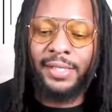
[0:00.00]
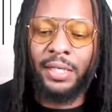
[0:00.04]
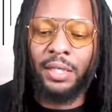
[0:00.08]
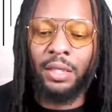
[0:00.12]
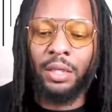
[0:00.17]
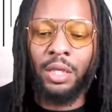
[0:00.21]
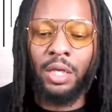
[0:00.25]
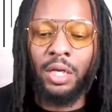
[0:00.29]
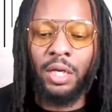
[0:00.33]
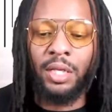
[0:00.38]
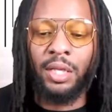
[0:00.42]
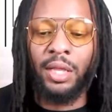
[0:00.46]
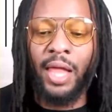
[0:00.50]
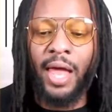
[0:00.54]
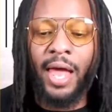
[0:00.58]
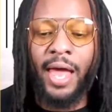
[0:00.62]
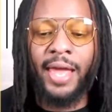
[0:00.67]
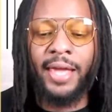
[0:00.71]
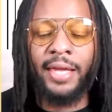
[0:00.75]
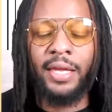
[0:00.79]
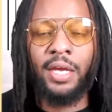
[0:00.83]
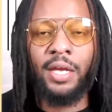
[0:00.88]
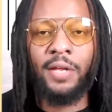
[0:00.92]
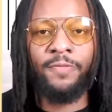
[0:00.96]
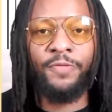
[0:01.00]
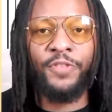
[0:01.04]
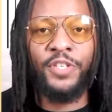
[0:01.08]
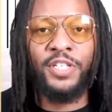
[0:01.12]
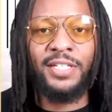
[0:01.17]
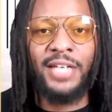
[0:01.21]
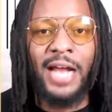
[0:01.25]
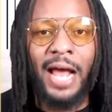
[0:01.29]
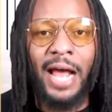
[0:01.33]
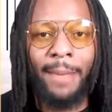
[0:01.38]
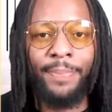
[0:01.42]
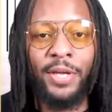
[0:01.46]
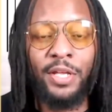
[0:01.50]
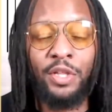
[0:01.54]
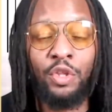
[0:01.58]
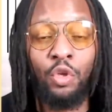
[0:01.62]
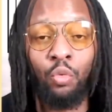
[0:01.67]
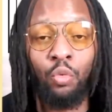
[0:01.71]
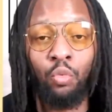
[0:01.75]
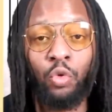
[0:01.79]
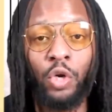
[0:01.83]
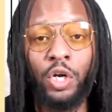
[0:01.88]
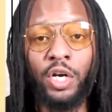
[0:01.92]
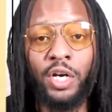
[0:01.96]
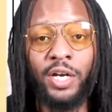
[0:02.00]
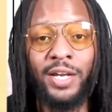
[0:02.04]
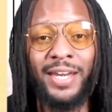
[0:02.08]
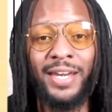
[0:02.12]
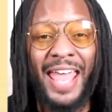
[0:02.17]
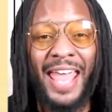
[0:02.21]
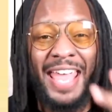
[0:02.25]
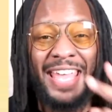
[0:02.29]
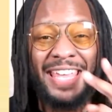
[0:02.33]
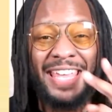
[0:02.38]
look like stopping the run and